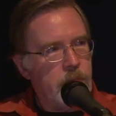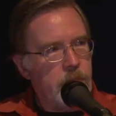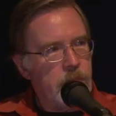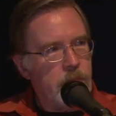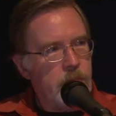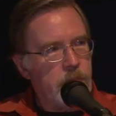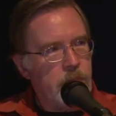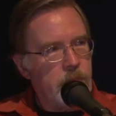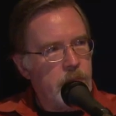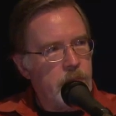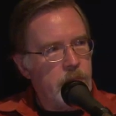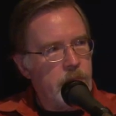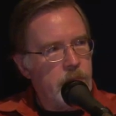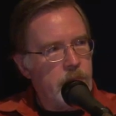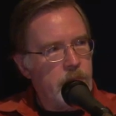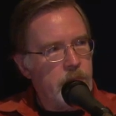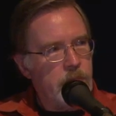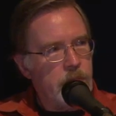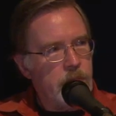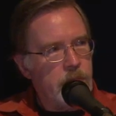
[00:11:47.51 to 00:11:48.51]

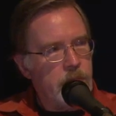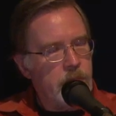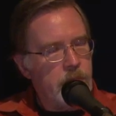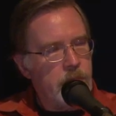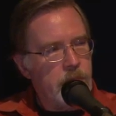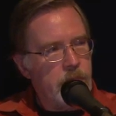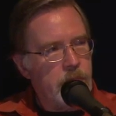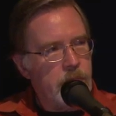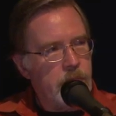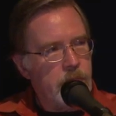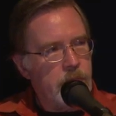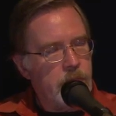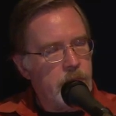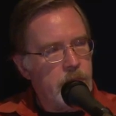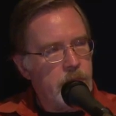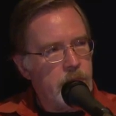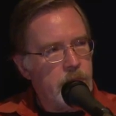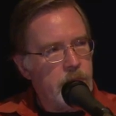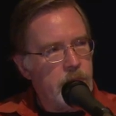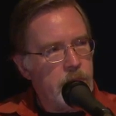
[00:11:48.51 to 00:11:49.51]

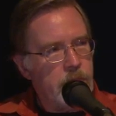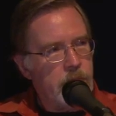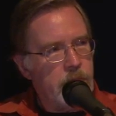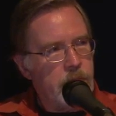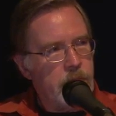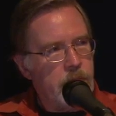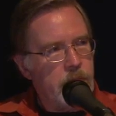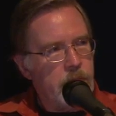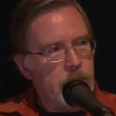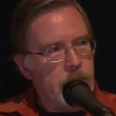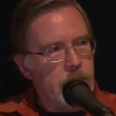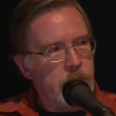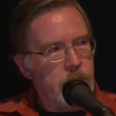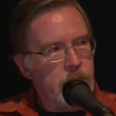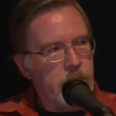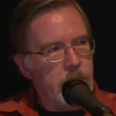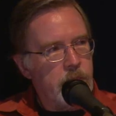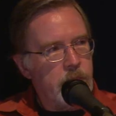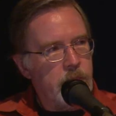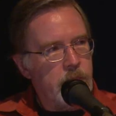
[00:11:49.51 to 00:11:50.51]

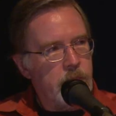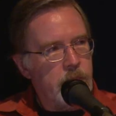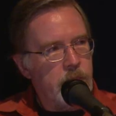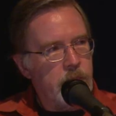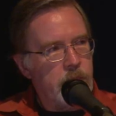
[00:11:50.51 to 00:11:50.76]
The person shown says nothing.